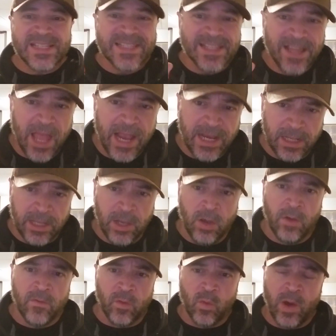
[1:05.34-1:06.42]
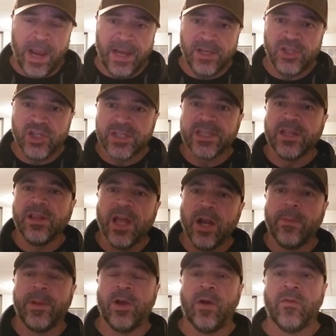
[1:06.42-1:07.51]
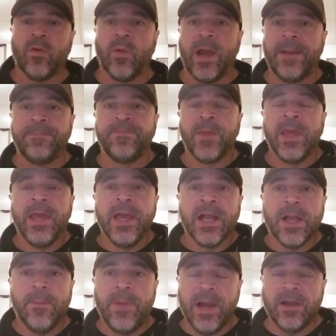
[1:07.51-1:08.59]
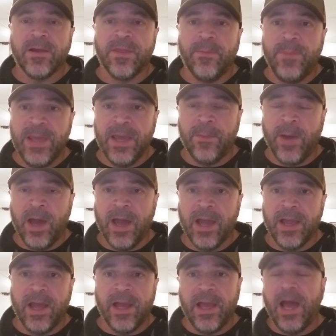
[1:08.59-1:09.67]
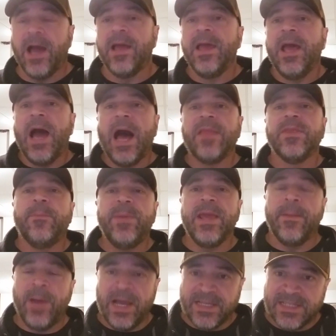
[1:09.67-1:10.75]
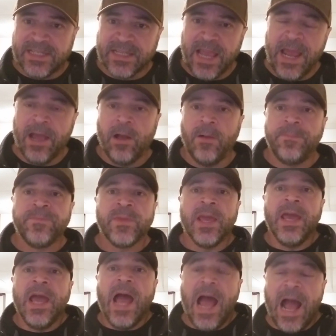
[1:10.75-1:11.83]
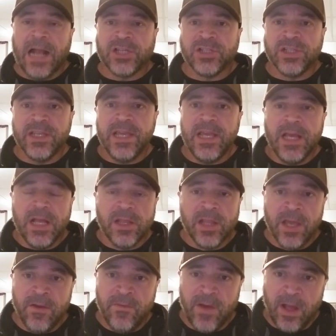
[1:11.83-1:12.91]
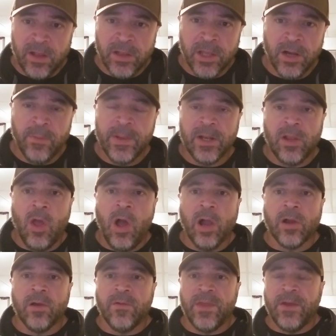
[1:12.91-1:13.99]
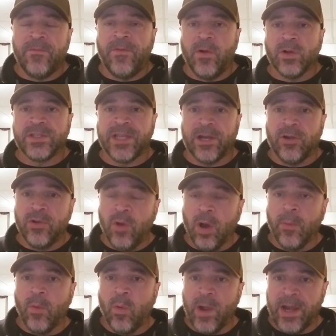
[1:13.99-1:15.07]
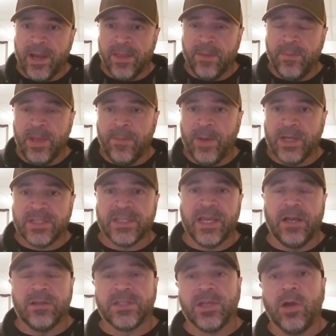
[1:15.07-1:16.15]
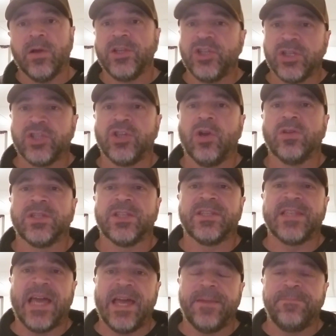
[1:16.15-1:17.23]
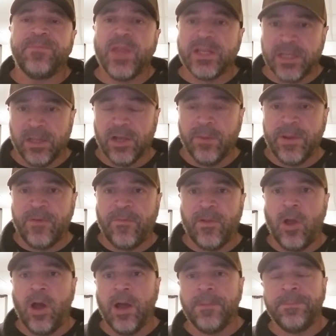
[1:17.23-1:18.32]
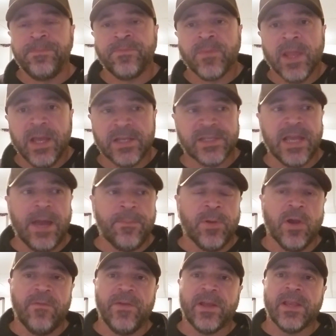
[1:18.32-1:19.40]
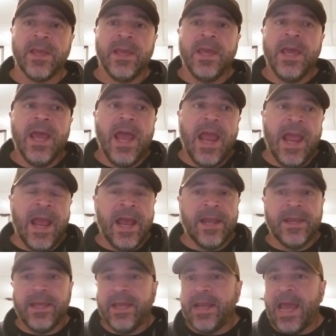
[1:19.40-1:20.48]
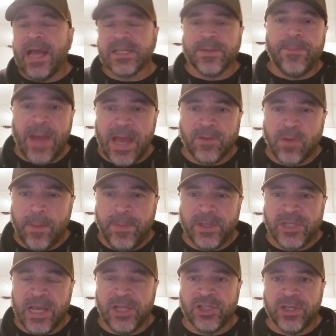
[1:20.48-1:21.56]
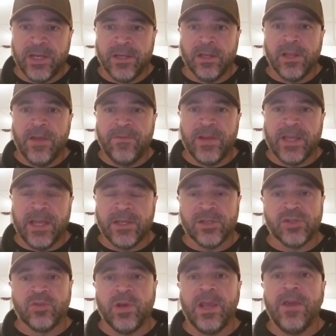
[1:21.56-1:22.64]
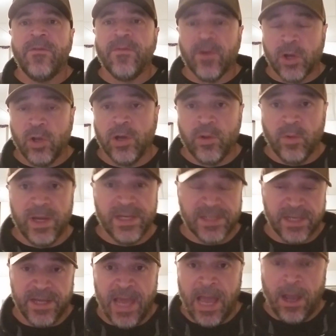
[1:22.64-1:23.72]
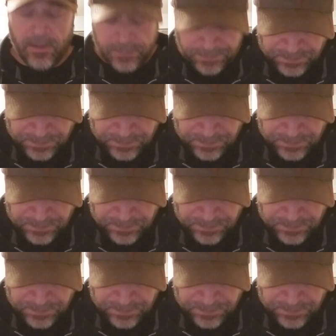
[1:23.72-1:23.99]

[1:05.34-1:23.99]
slightly overweight, just a little bit overweight compared to the BMI uh, on the BMI scale, actually live a little bit longer than folks that are normal weight on the BMI scale. So it just shows us that it's a little bit flawed. It's not perfect. And it has a bad reputation in the lifting industry for good reason. Now,